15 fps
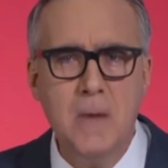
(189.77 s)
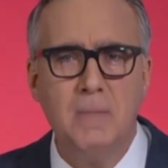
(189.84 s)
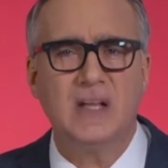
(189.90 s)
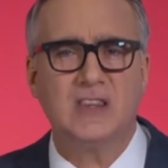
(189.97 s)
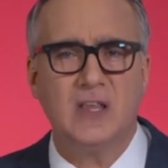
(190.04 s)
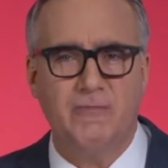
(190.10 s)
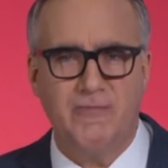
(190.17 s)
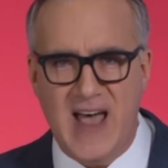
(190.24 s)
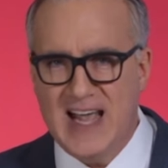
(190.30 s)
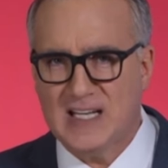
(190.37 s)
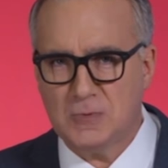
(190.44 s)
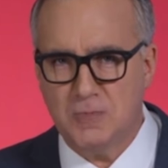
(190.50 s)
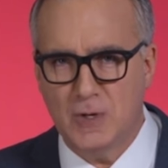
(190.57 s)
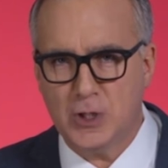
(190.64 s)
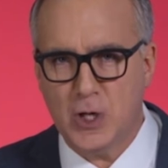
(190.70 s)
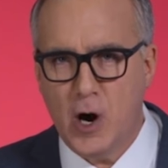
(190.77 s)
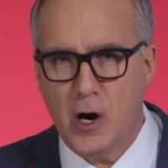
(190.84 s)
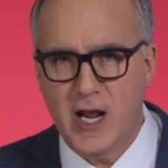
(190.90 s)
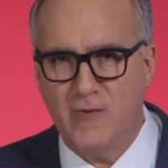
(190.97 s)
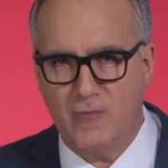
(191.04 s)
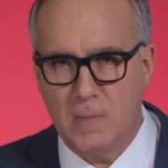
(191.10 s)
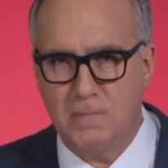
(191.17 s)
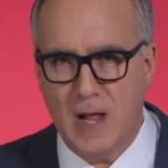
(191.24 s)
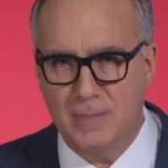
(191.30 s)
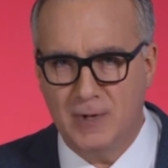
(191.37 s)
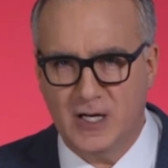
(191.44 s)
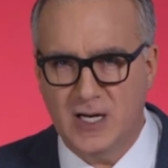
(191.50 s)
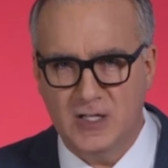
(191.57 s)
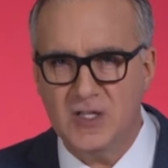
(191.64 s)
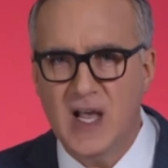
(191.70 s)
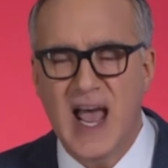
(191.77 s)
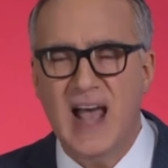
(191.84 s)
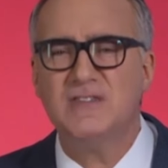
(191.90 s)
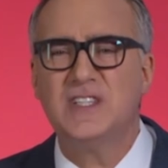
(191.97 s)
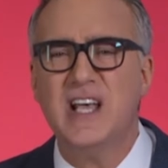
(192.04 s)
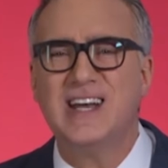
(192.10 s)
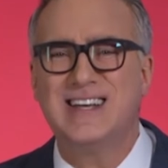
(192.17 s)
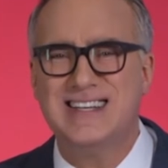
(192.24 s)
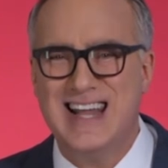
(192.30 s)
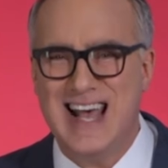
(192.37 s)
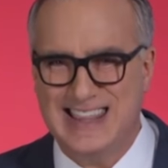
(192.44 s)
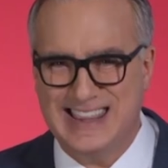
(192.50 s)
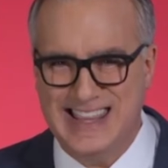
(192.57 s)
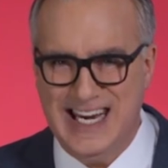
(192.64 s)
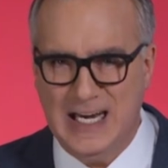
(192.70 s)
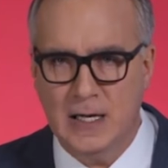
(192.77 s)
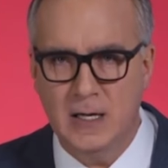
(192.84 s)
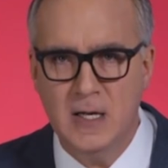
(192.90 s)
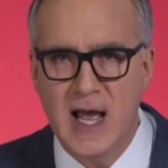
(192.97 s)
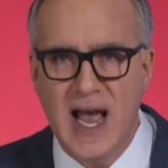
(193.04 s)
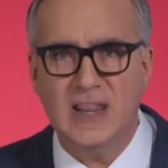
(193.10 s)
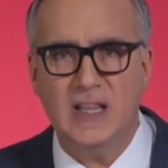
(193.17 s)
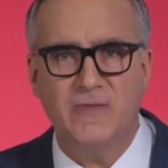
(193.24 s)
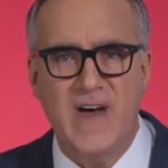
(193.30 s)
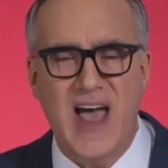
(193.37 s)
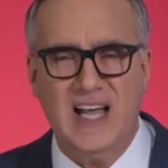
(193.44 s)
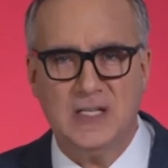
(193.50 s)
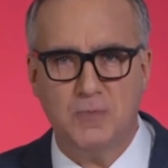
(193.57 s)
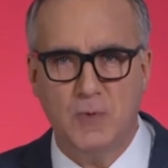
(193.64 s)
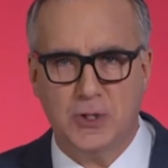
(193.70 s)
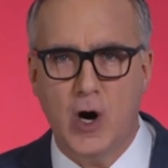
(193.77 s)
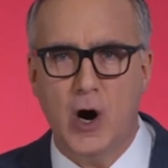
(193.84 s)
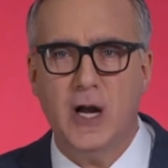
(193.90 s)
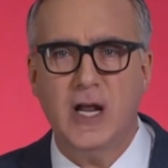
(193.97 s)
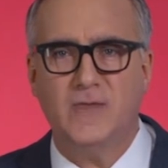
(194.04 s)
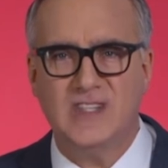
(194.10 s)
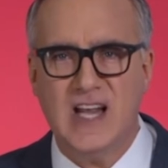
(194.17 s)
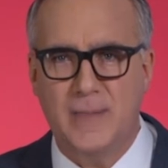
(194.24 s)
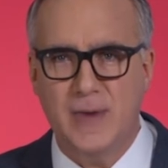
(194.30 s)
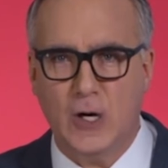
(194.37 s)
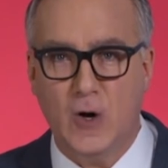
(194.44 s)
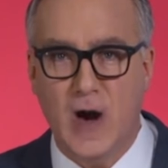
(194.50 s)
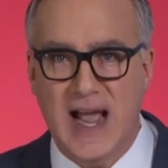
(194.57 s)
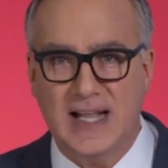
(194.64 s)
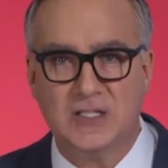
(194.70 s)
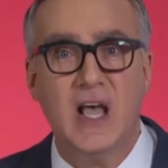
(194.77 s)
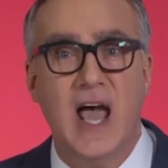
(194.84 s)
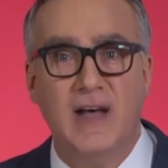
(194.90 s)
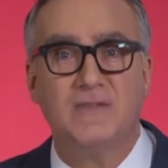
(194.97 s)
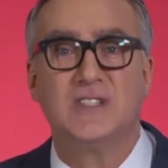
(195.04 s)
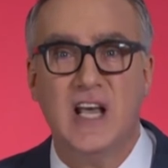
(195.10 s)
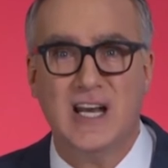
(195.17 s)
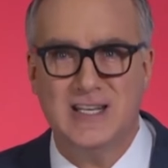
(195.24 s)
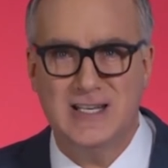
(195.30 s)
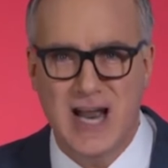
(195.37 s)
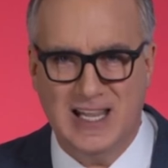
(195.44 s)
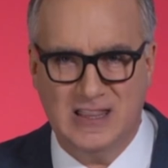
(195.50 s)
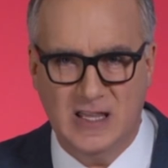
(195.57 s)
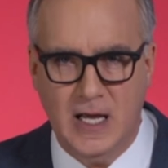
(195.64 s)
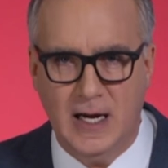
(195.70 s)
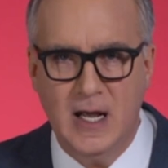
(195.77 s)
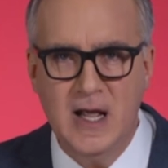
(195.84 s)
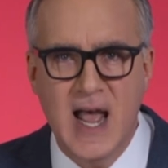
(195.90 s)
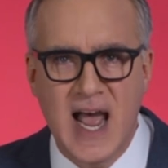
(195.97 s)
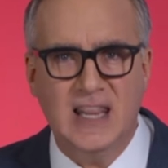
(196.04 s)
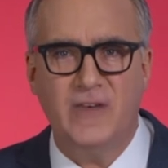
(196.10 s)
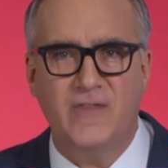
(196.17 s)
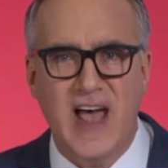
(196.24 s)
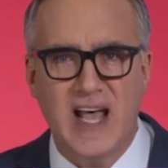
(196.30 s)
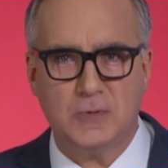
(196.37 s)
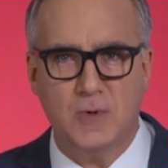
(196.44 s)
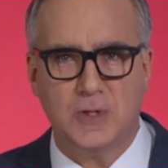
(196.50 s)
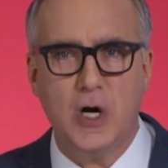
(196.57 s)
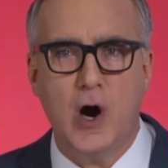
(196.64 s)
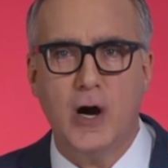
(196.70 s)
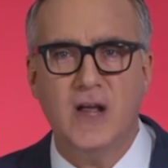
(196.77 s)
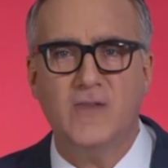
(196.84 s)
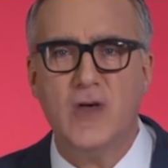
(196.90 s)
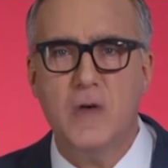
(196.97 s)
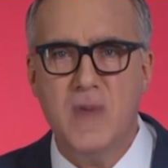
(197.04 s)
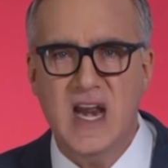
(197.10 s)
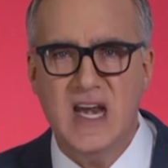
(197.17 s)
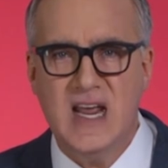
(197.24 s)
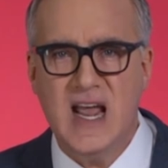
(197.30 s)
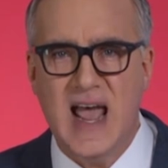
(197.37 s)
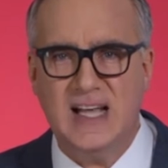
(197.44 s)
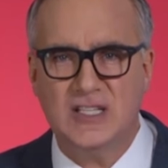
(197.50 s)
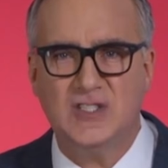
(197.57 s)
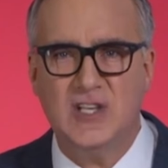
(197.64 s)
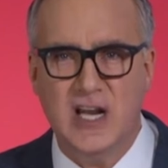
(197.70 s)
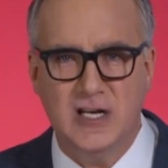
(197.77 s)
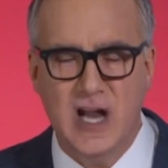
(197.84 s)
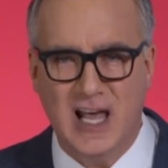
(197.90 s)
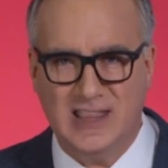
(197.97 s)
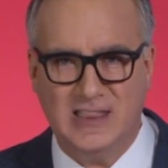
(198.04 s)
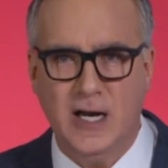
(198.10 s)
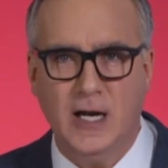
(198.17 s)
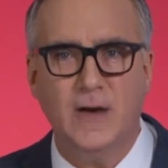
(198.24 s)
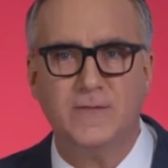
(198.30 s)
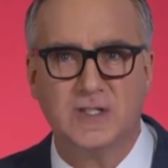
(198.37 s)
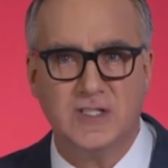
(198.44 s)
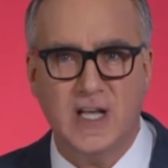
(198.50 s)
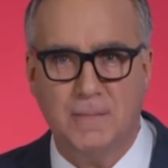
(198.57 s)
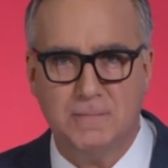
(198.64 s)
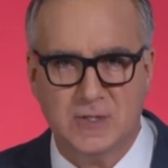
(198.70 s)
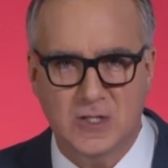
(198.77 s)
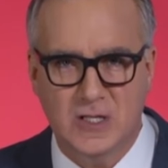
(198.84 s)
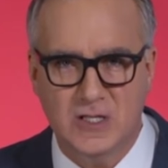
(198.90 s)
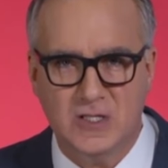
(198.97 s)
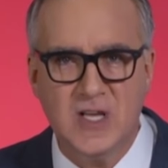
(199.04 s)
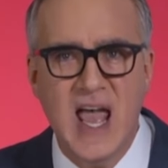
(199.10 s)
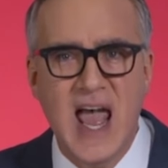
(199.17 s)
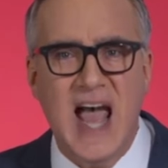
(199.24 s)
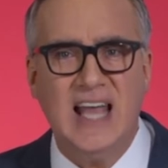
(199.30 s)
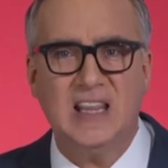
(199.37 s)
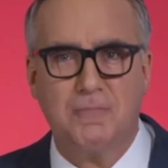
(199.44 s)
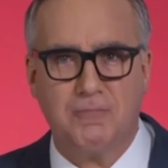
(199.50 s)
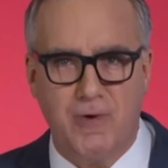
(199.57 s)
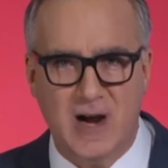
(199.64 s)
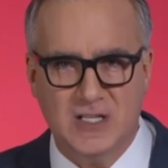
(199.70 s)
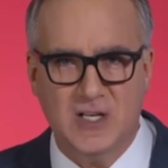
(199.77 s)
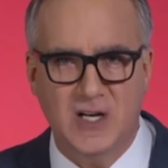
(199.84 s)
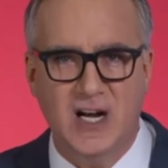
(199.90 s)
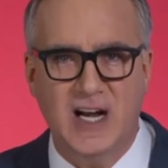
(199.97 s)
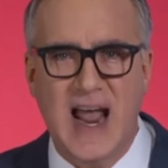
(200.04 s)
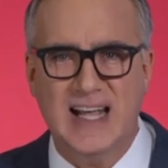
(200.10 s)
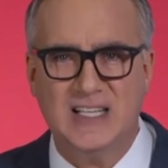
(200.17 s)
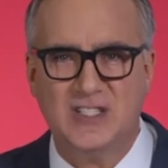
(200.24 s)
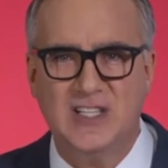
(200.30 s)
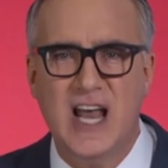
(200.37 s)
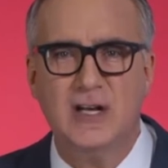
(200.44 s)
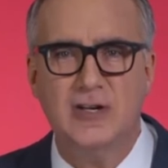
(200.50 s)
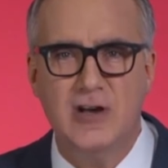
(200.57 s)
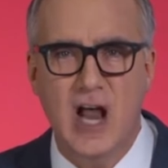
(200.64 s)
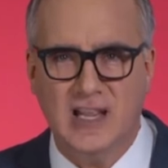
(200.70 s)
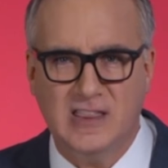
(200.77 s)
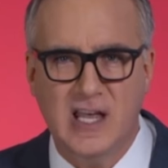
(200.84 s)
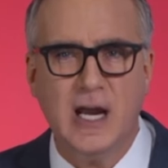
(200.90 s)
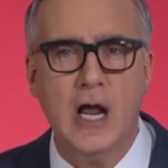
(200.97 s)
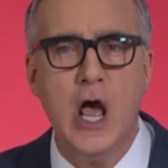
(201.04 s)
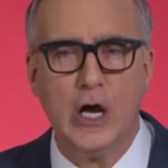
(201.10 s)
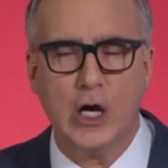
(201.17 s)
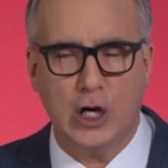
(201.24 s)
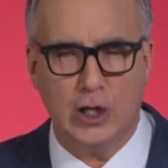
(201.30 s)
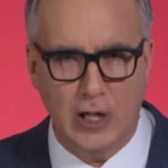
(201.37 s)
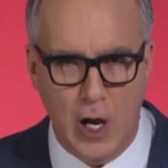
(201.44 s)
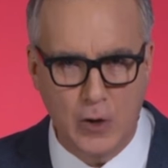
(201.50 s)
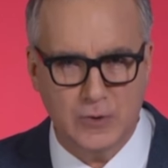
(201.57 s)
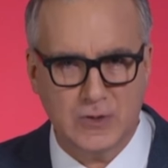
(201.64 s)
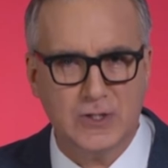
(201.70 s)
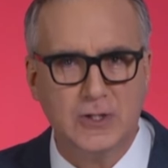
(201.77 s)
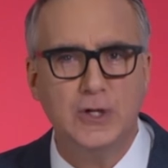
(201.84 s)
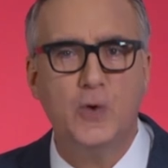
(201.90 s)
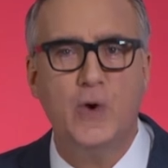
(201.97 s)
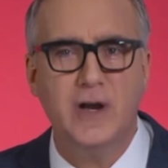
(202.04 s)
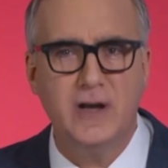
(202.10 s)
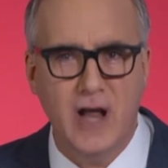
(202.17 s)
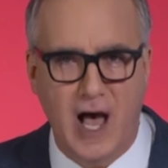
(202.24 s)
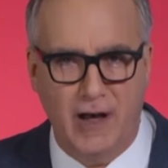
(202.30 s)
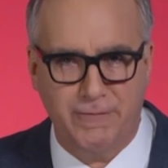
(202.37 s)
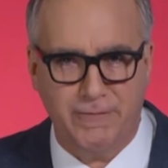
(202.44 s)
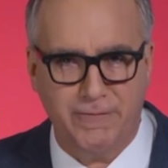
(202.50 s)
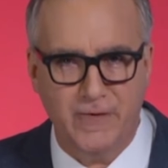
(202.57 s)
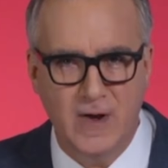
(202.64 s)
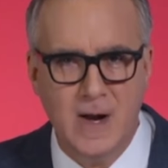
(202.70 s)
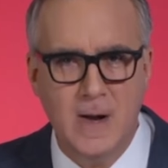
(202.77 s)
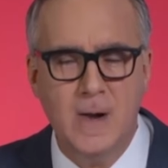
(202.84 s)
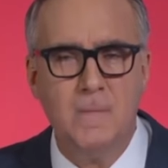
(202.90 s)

But the vast majority of Republicans have said nothing. And the vast majority of Democrats have said nothing. And the vast majority of the media has said nothing of substance. And the president has said nothing close to enough.